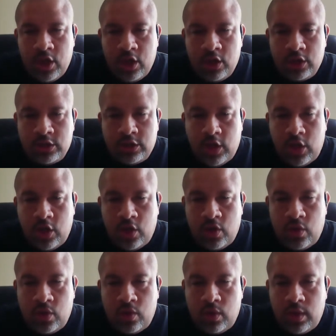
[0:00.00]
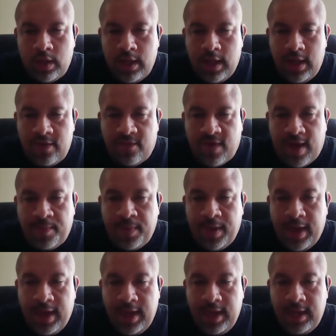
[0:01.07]
So if I
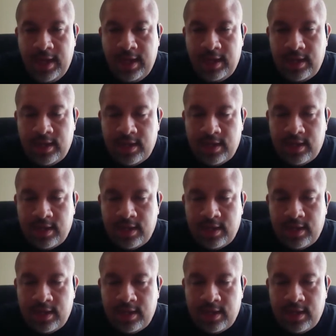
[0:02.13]
paid